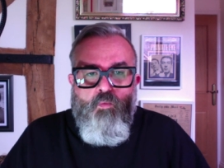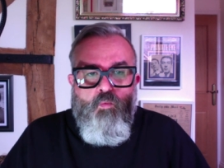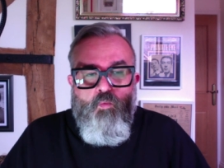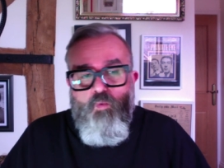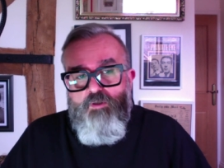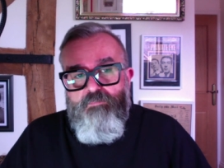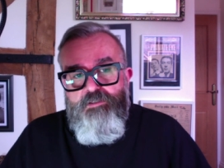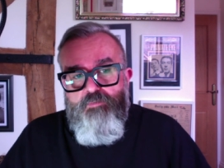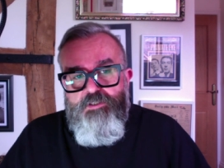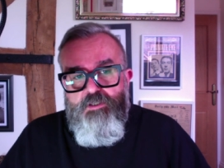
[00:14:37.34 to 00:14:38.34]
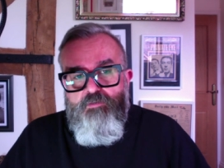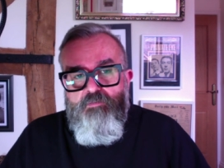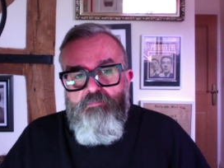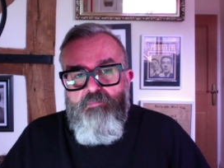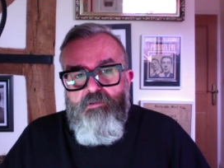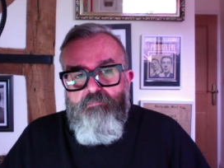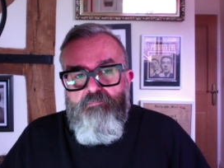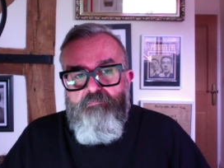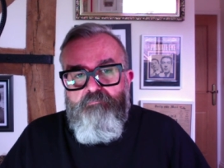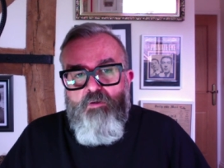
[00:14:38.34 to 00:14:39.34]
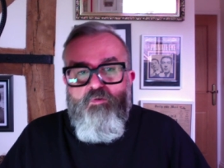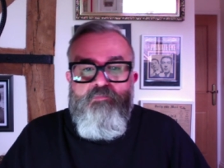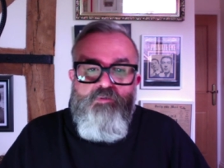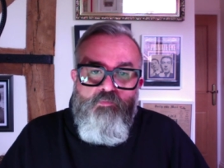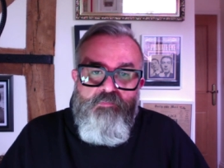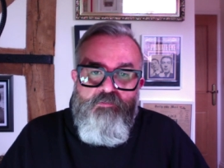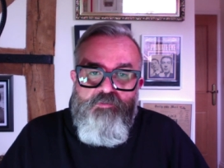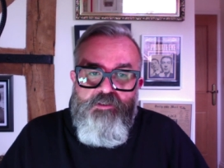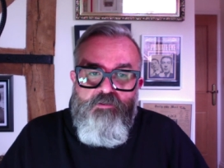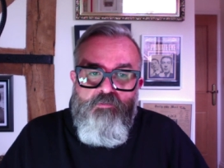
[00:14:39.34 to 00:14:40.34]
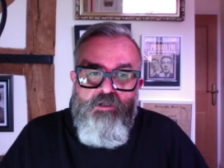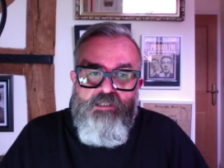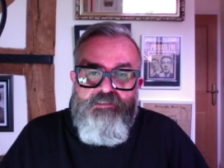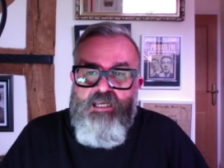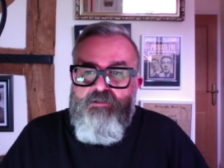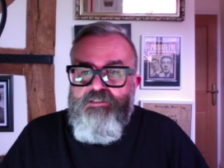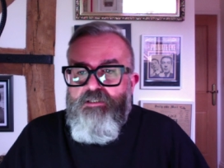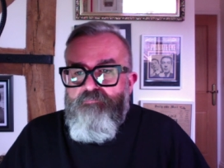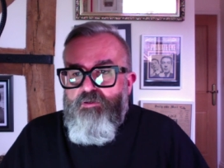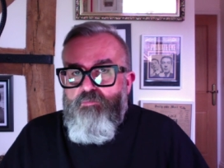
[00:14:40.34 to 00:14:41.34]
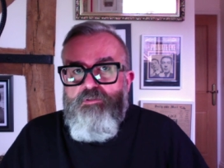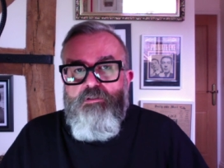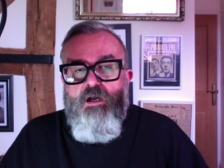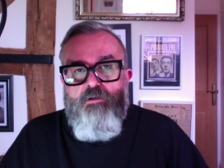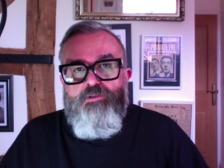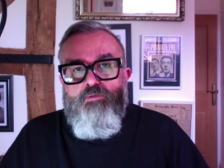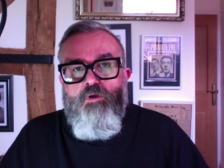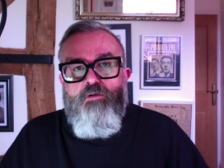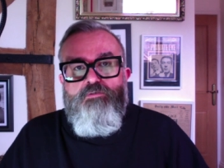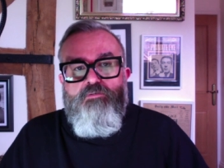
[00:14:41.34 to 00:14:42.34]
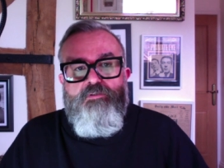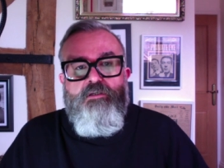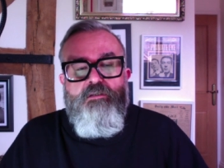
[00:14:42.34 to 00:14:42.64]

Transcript: We'll meet with you, but we'll meet with you as how to implement our new world order.